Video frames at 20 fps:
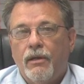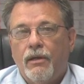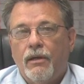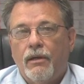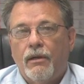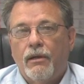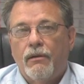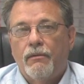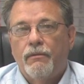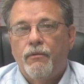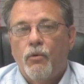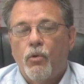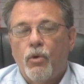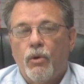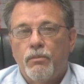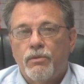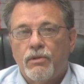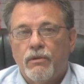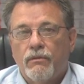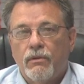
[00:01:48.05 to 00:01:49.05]
uh,
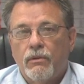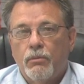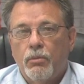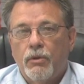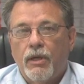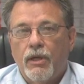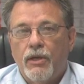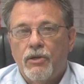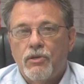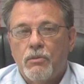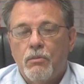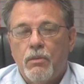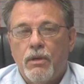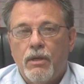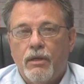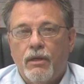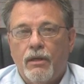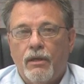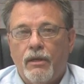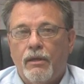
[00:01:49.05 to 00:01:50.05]
forms of lubrication
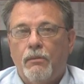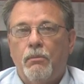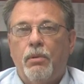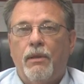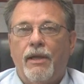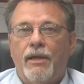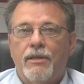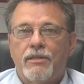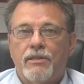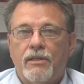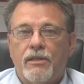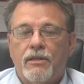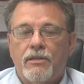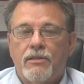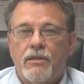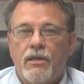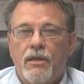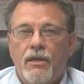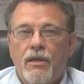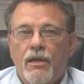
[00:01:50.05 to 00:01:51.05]
media in
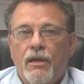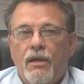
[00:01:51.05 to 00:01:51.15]
plastics.